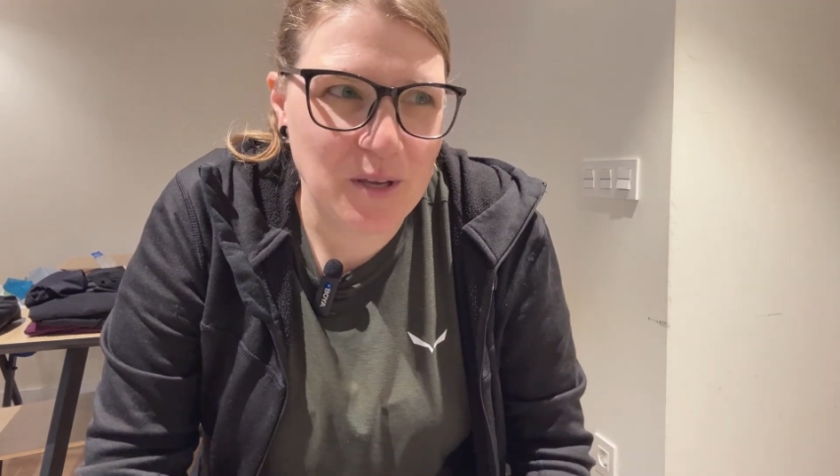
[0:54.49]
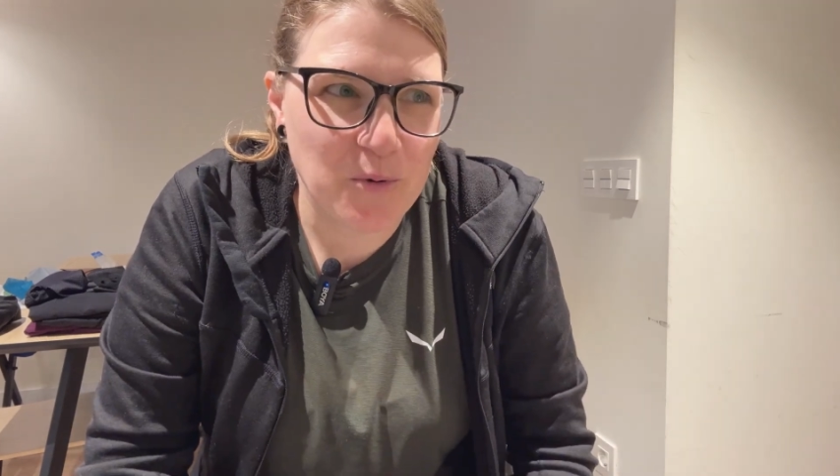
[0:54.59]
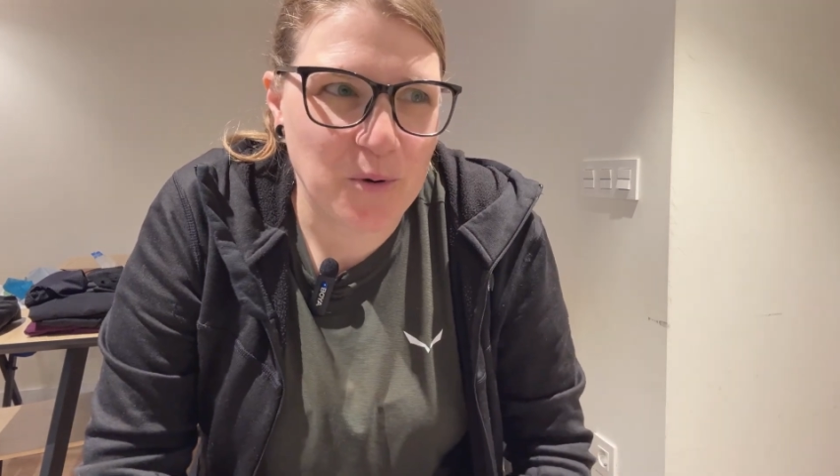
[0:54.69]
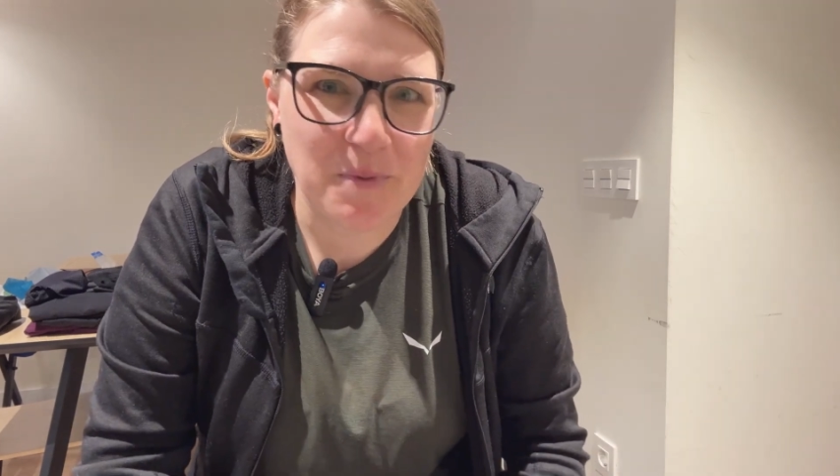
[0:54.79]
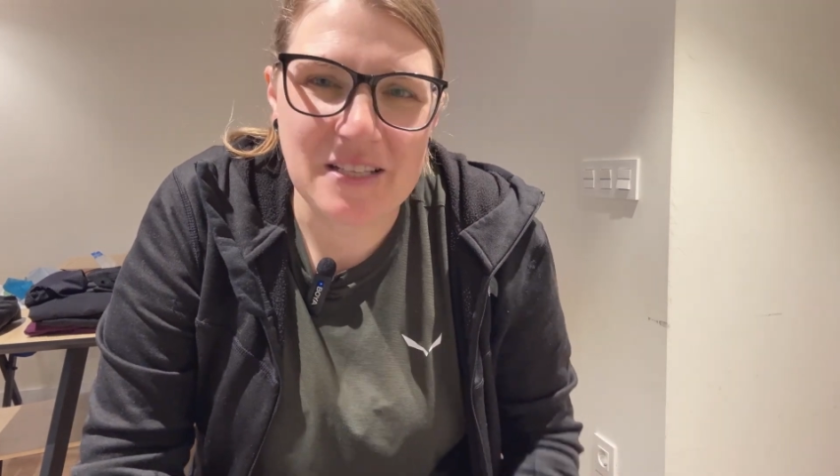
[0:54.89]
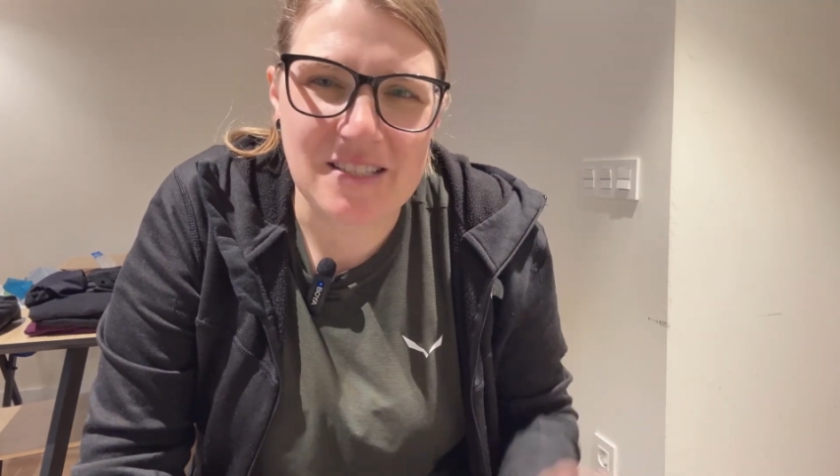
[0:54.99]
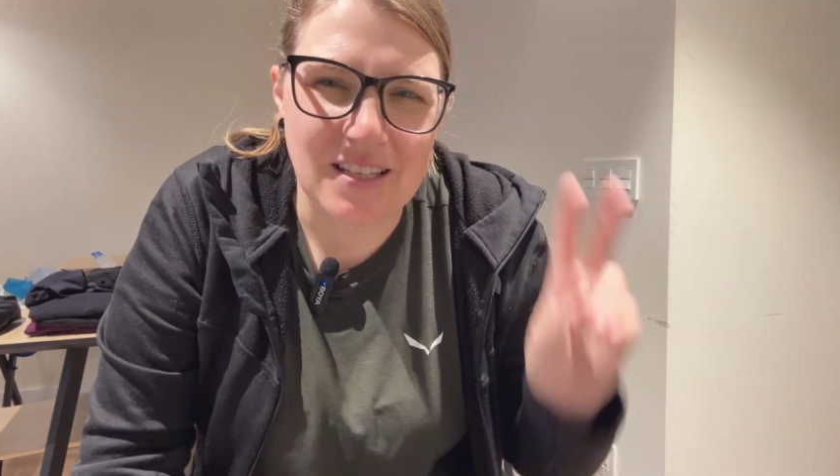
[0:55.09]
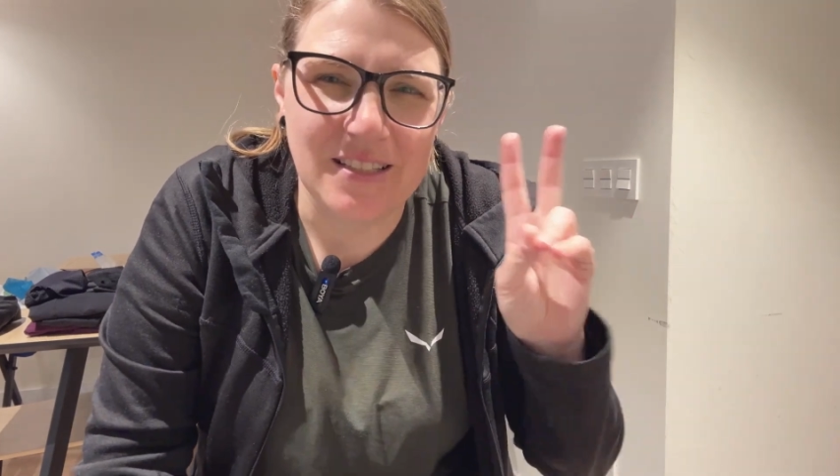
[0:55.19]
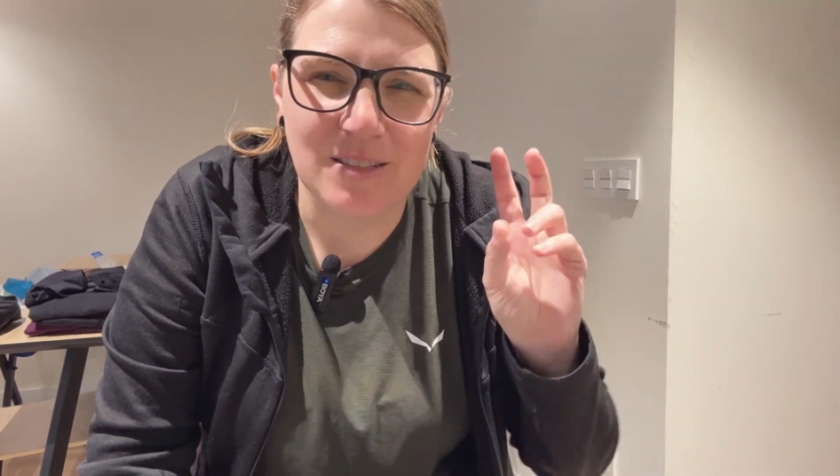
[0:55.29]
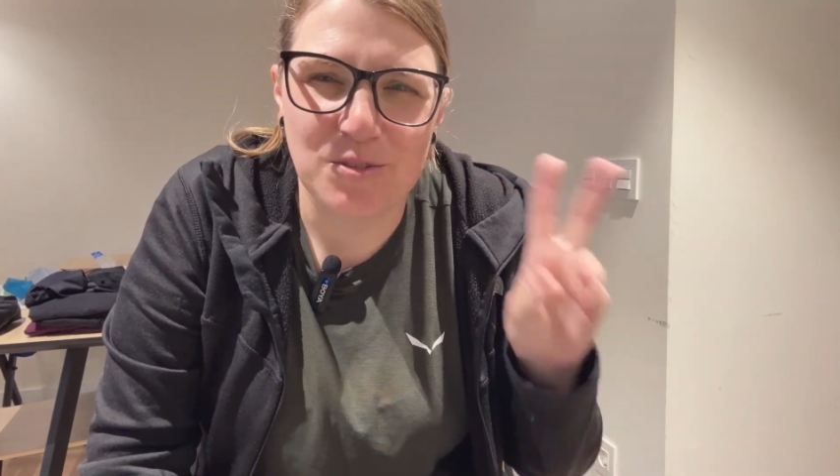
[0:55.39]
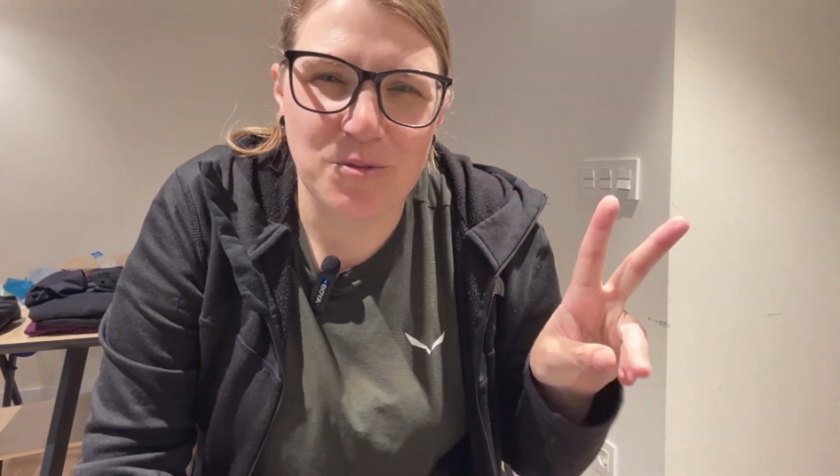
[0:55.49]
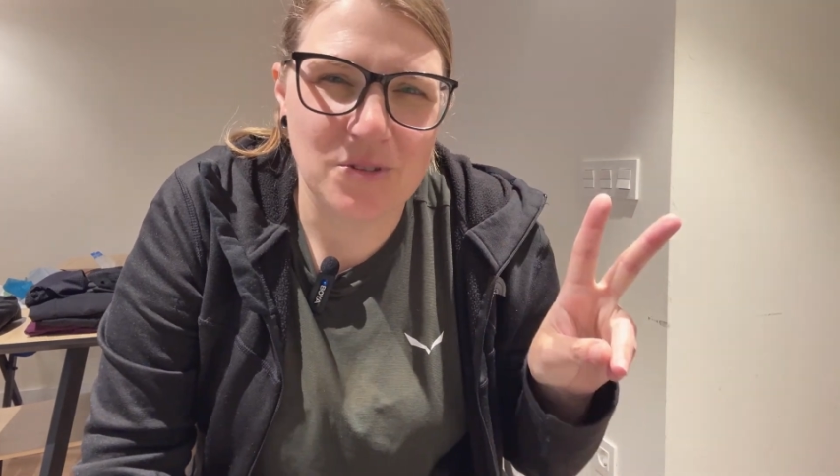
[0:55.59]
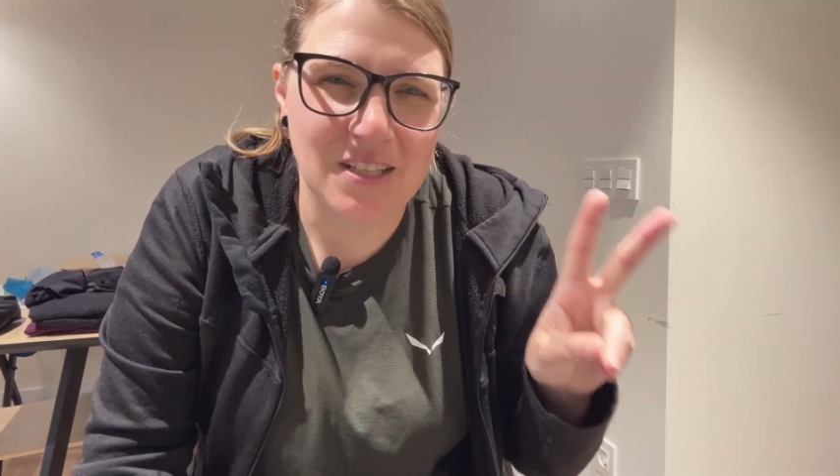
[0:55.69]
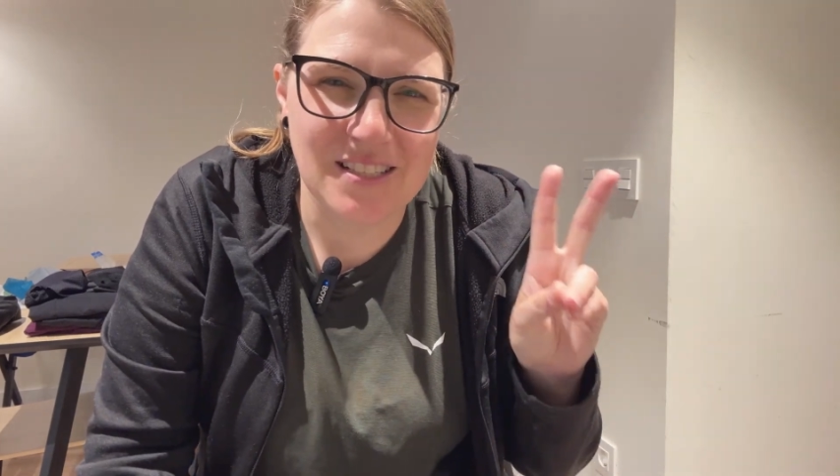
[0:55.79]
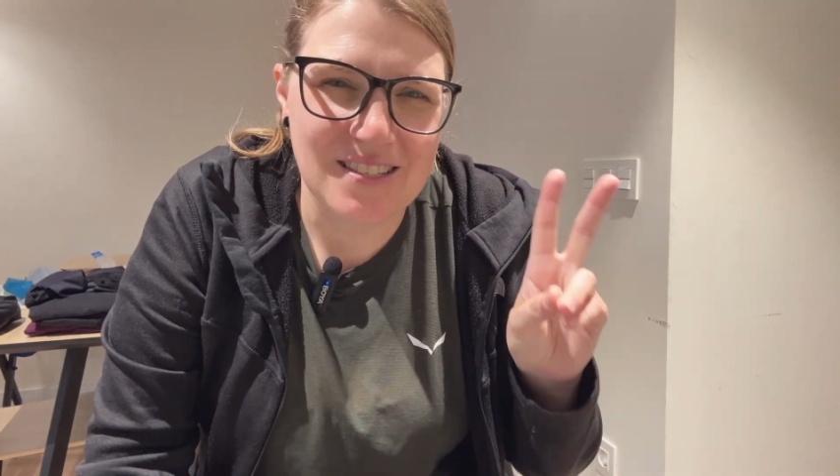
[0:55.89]
there were basically two
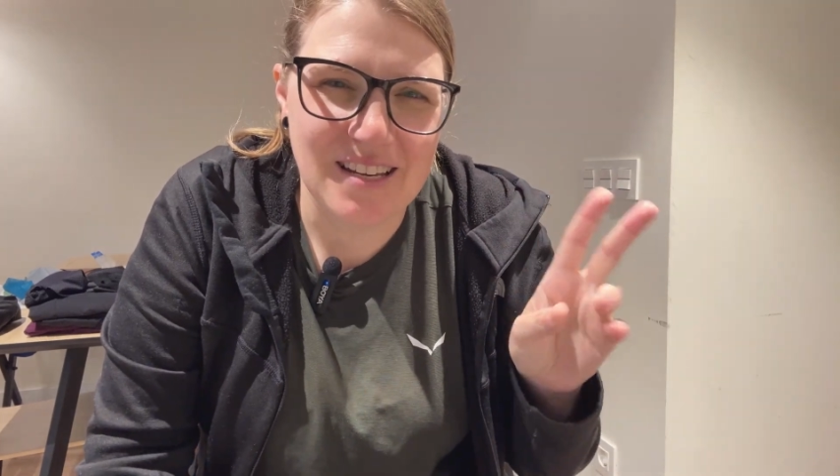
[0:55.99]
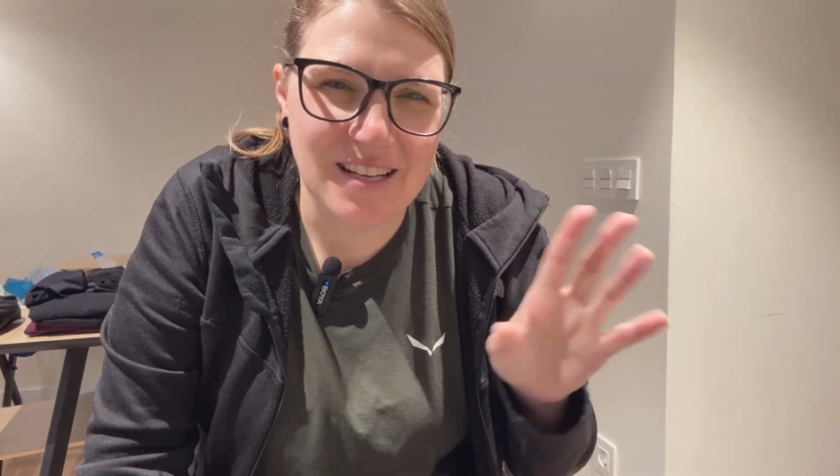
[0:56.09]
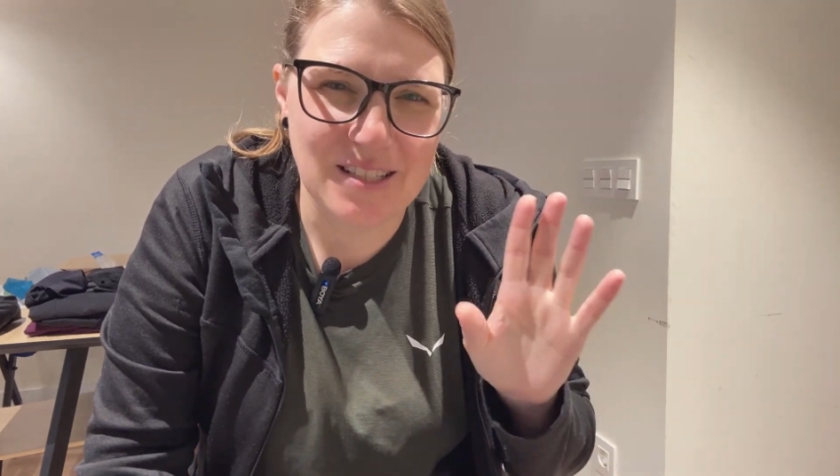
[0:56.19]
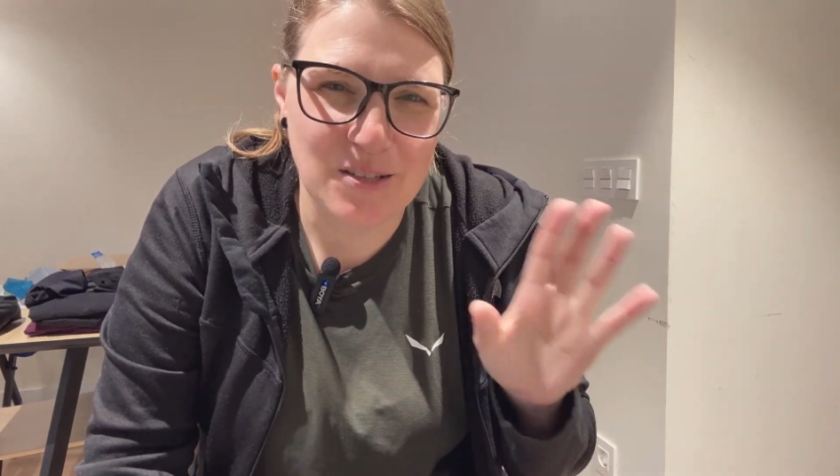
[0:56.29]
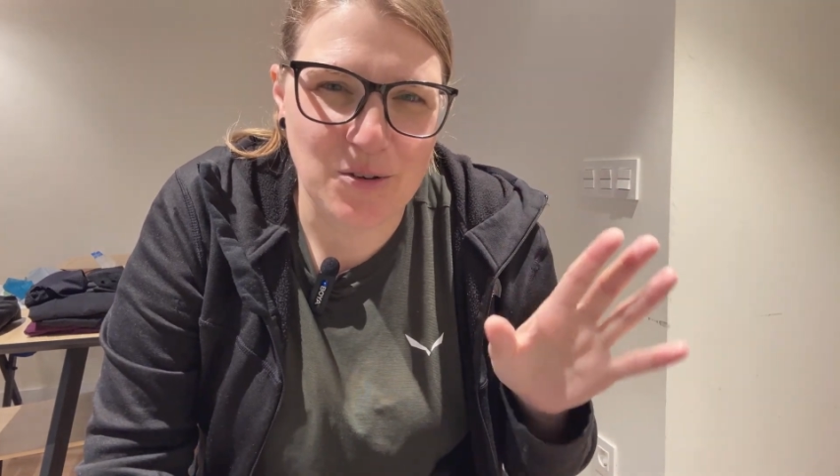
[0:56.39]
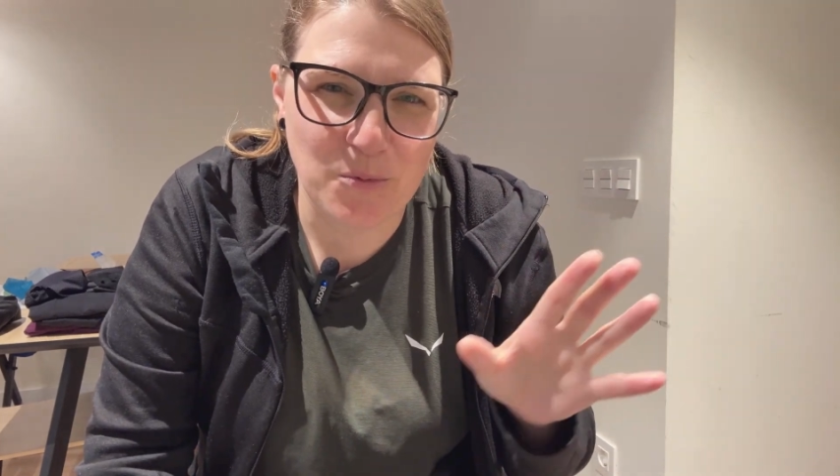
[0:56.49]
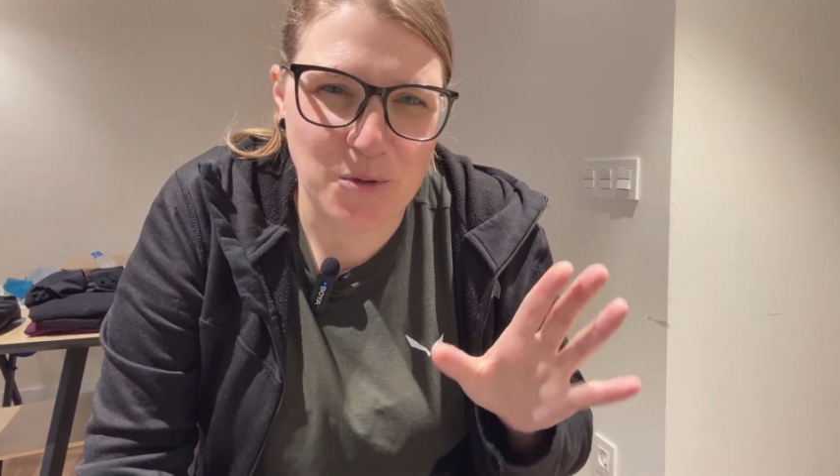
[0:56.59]
things that I did not